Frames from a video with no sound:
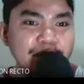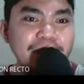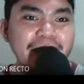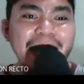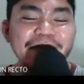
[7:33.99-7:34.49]

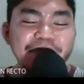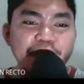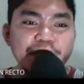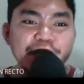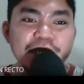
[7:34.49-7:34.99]
We have
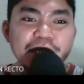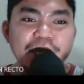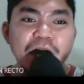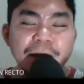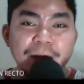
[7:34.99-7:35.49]
here
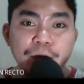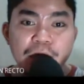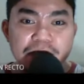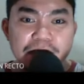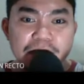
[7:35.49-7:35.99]
comic
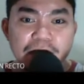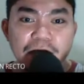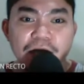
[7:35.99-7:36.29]
books